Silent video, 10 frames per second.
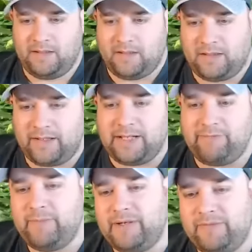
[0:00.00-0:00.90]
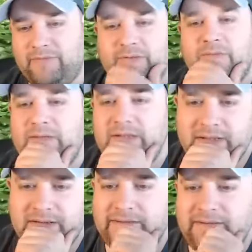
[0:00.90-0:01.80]
I have about 50
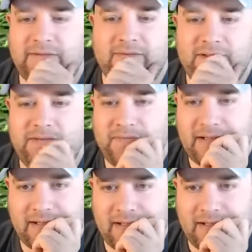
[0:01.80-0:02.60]
and a 75.